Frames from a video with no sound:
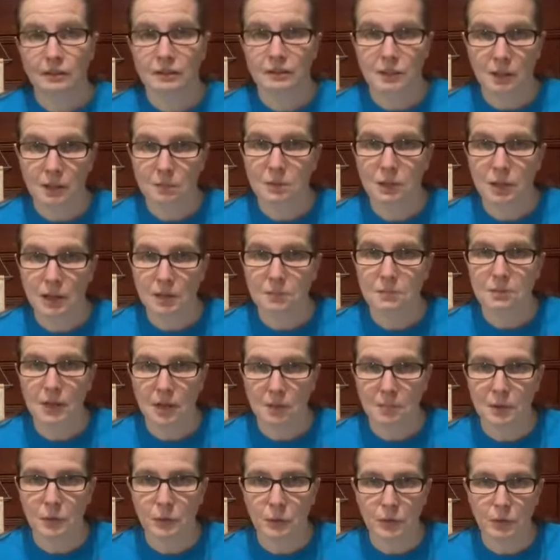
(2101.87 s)
sometimes
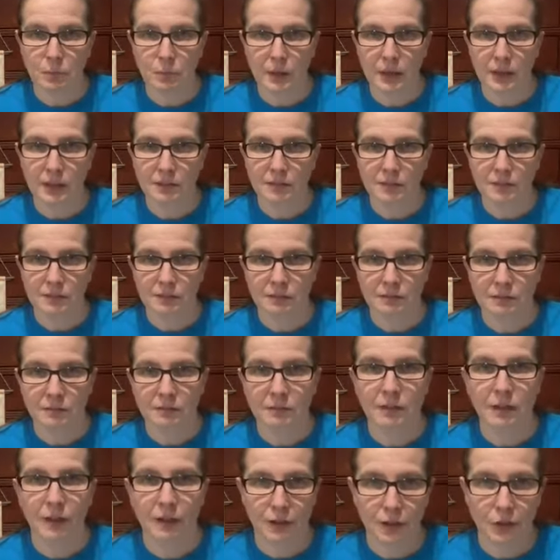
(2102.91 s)
I'm a real mess.
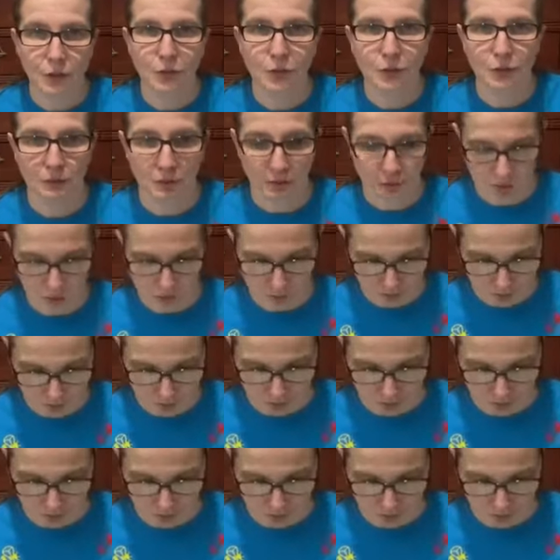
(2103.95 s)
You can do